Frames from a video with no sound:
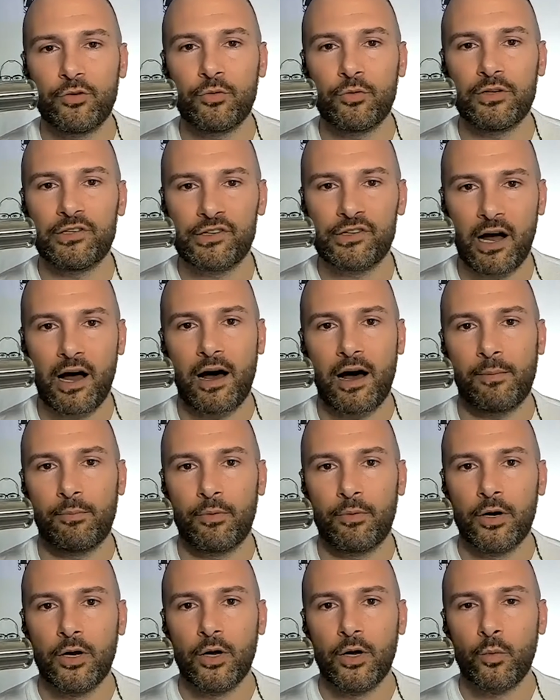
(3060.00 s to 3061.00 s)
to a
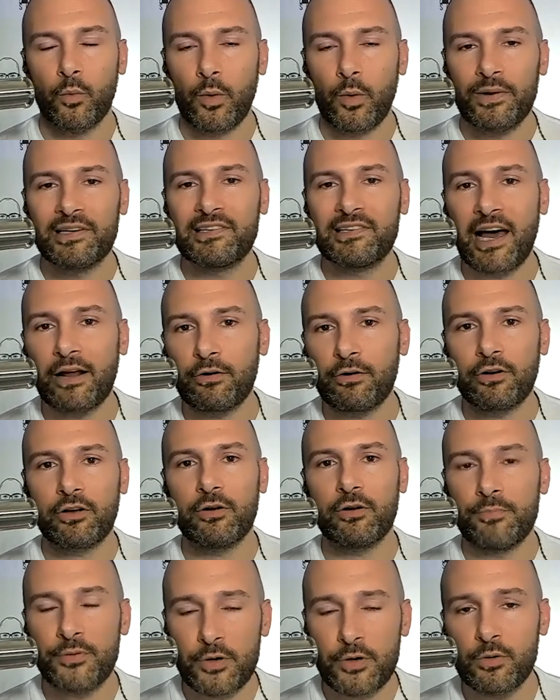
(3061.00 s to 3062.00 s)
job where we sat on a
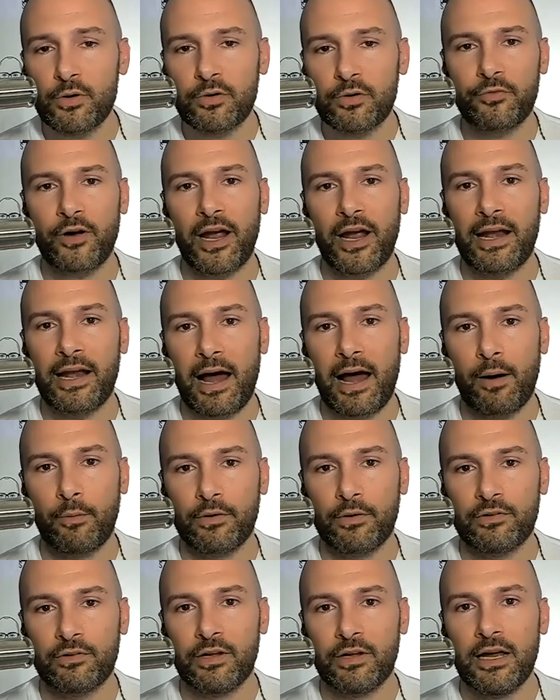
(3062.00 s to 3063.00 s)
computer for eight
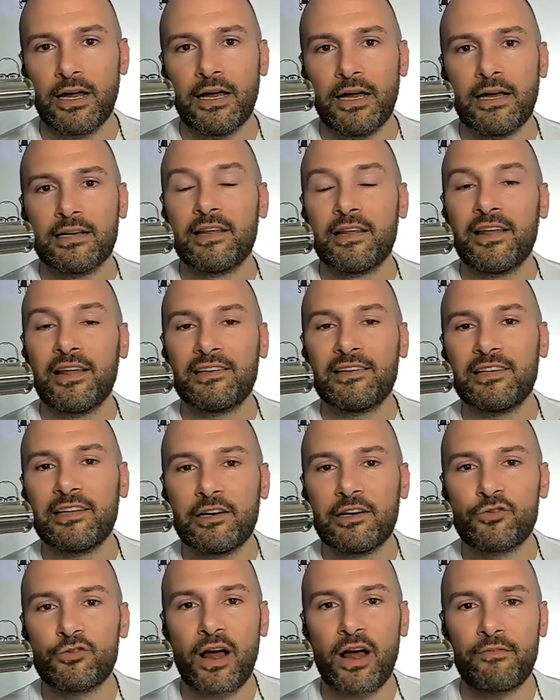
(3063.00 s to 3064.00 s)
hours to then
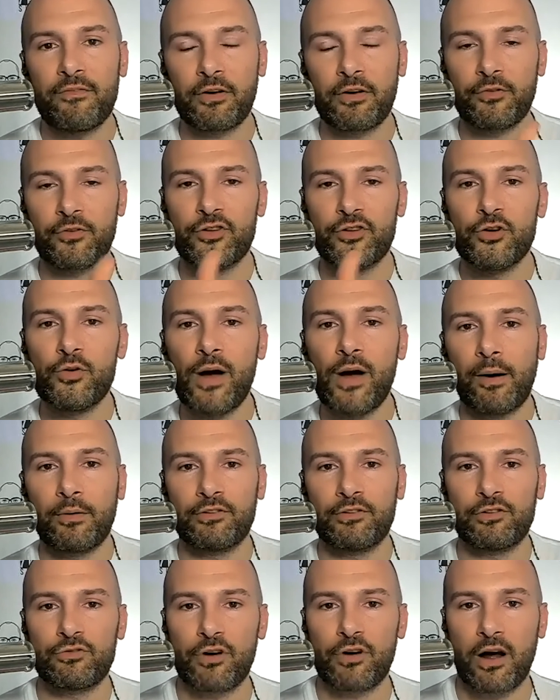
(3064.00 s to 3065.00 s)
sit in traffic for two
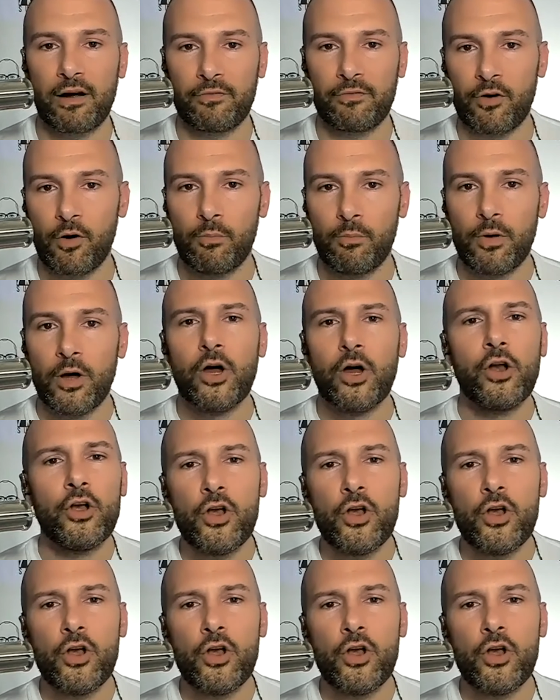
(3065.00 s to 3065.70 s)
hours to drive home,